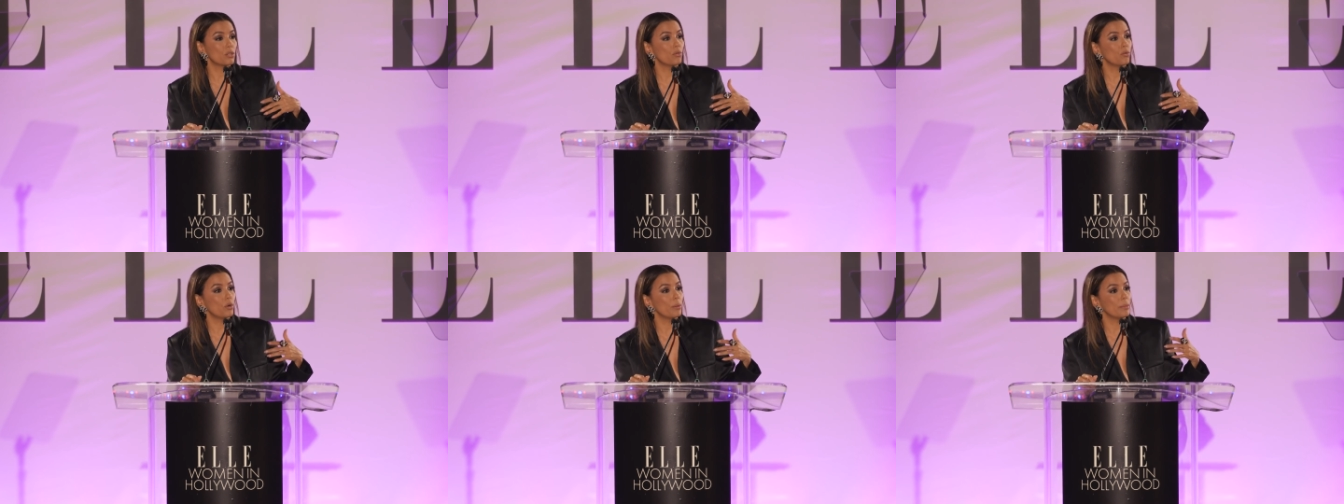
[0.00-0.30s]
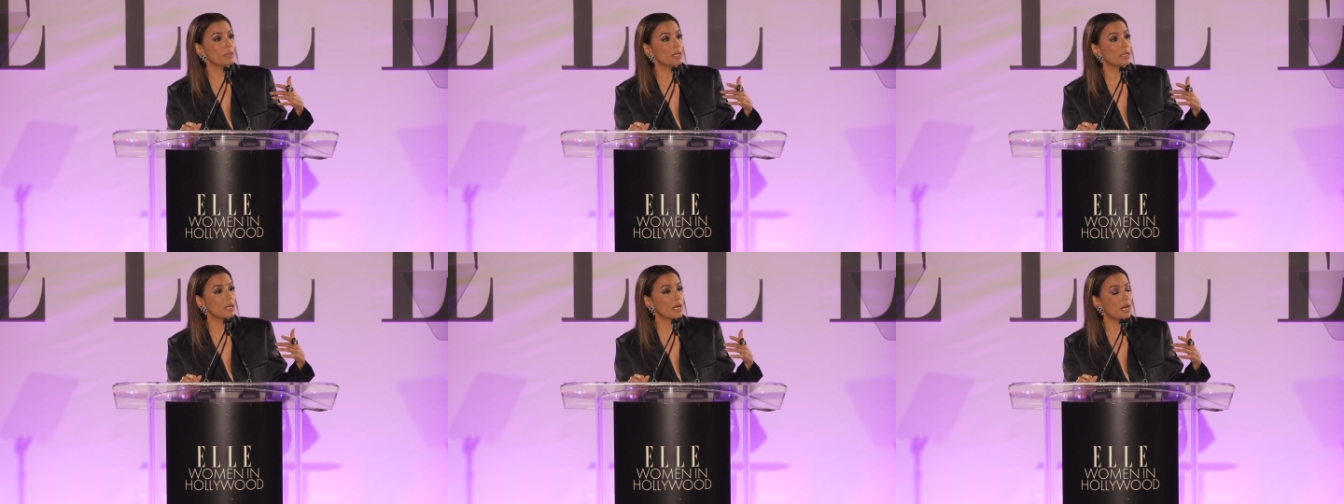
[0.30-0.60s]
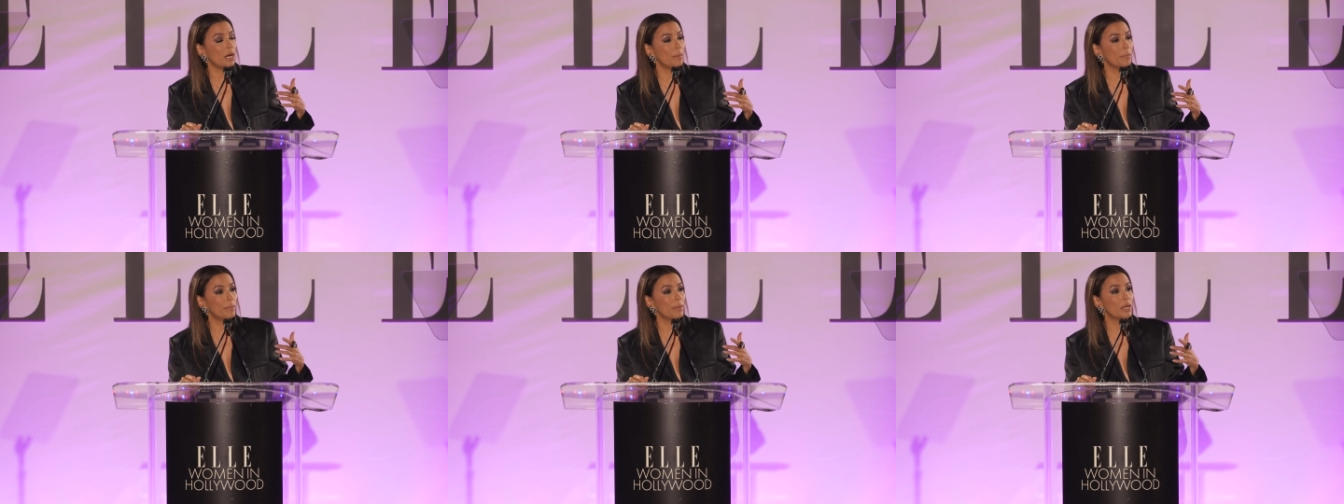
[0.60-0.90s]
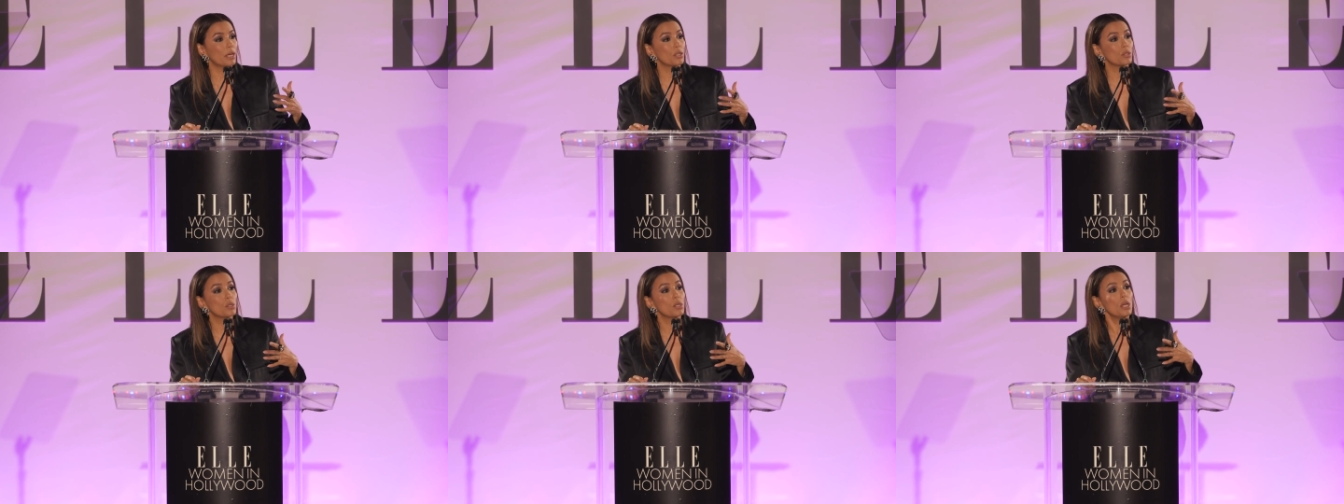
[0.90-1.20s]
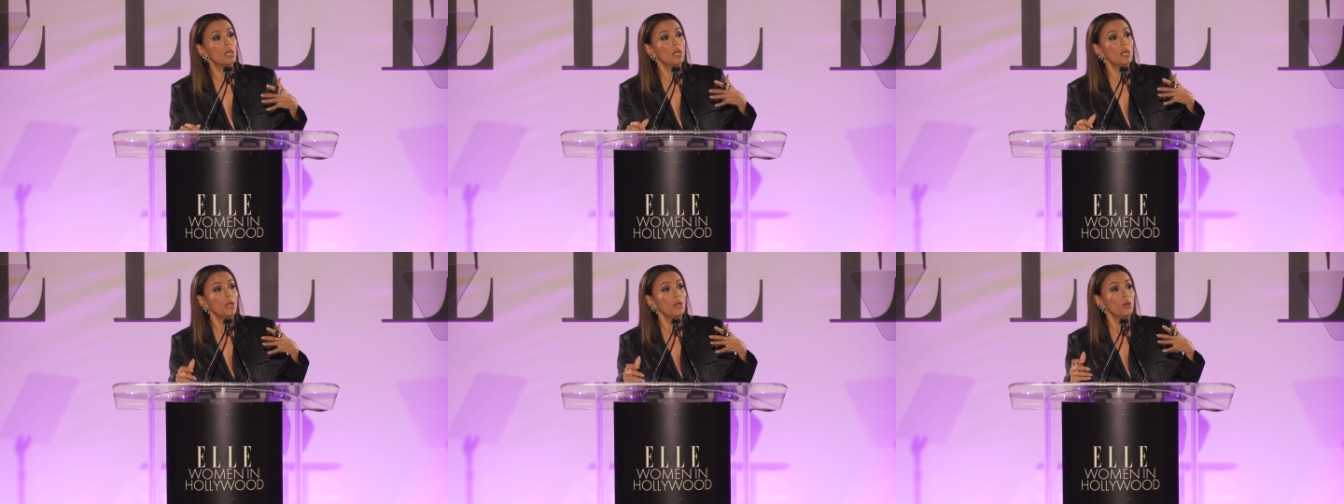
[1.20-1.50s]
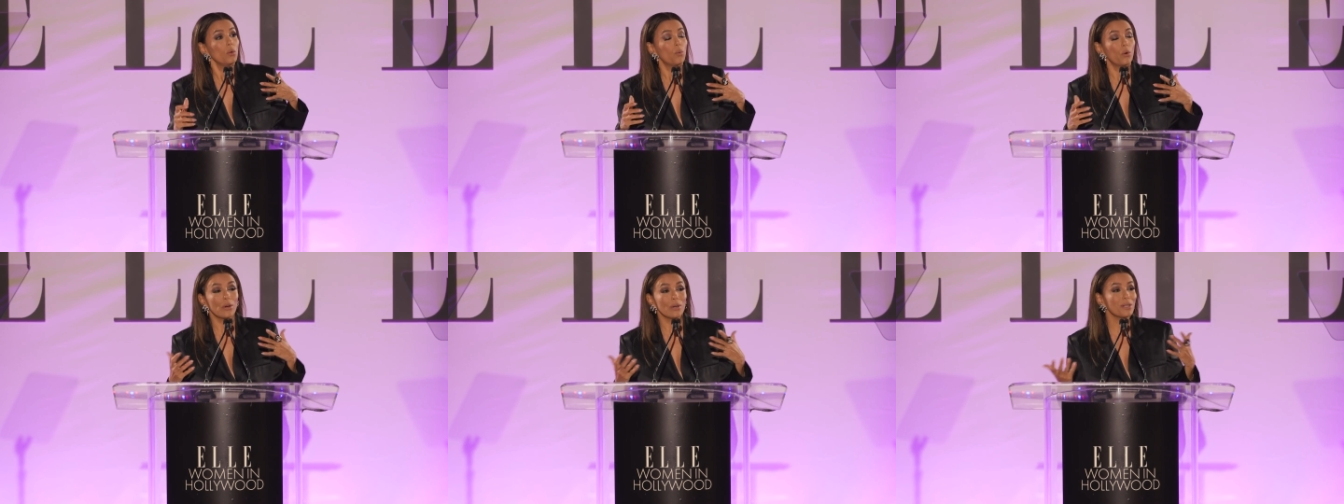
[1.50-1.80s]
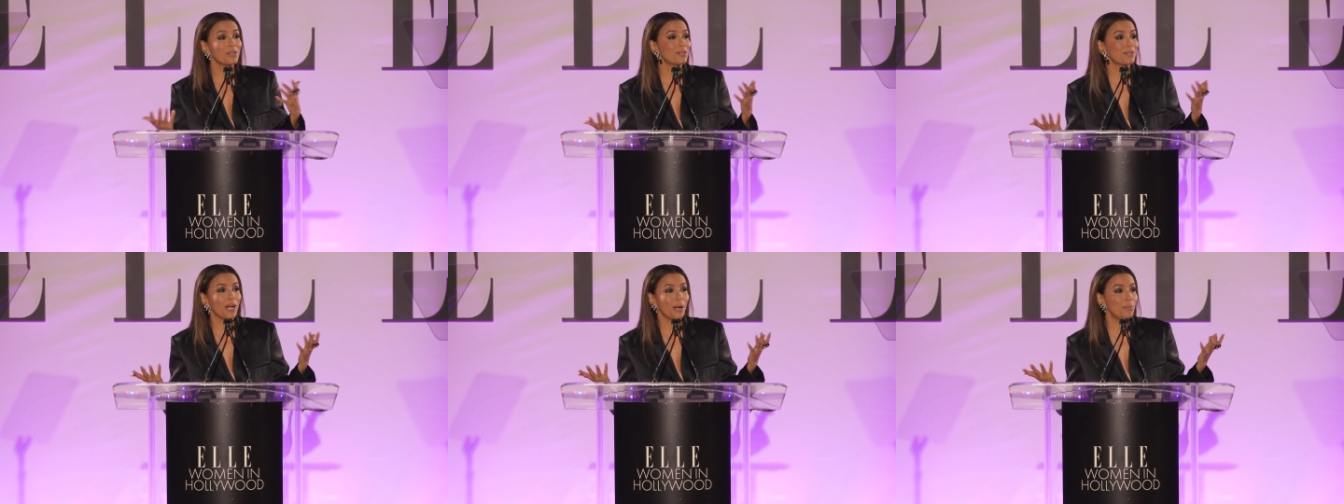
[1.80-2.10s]
of women to come because we're
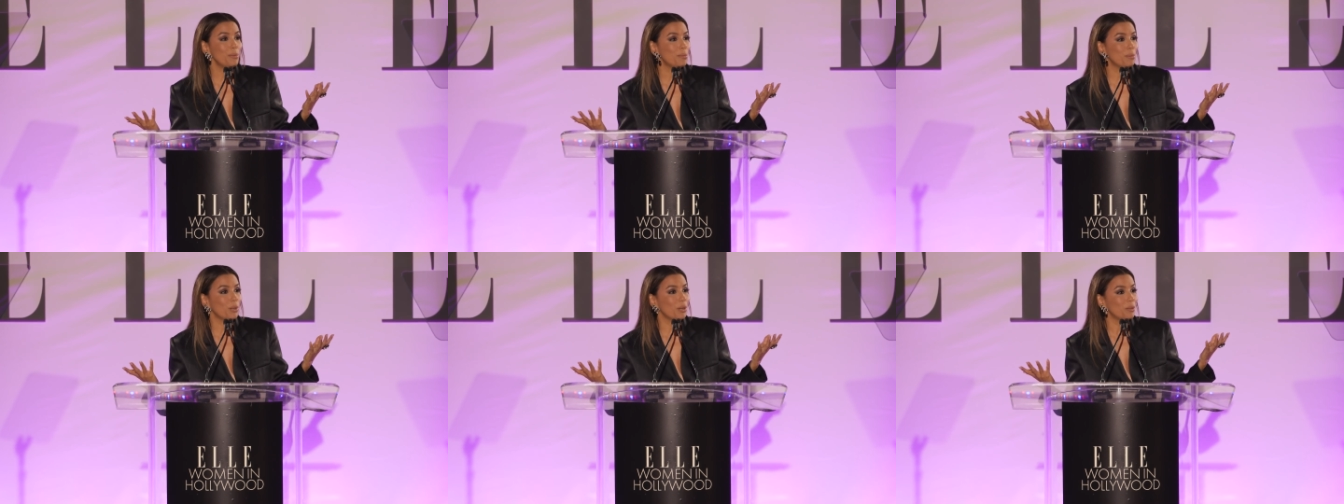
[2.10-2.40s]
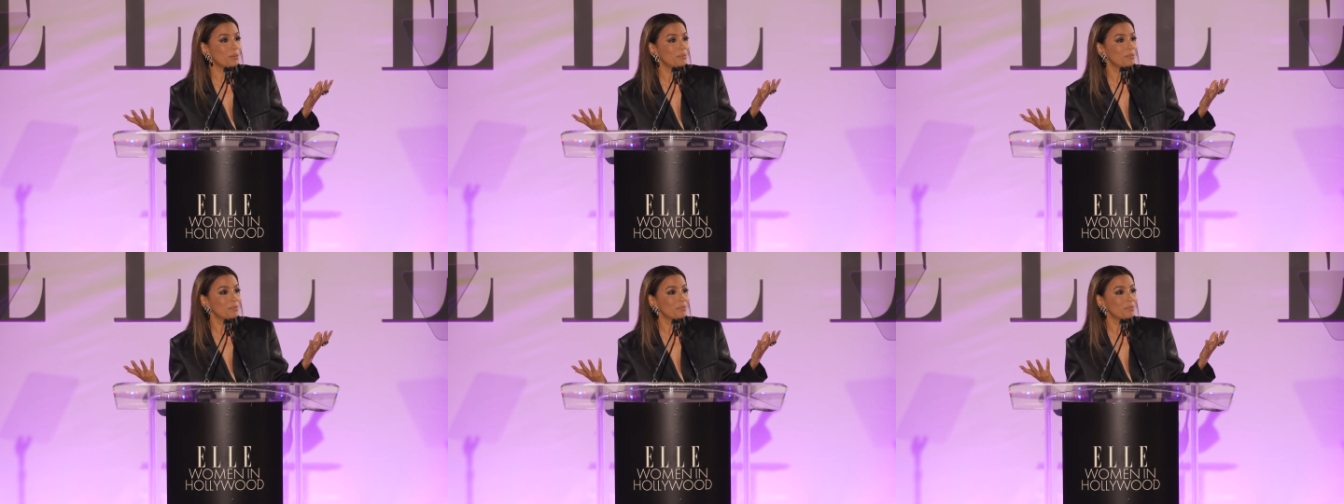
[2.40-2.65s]
unstoppable.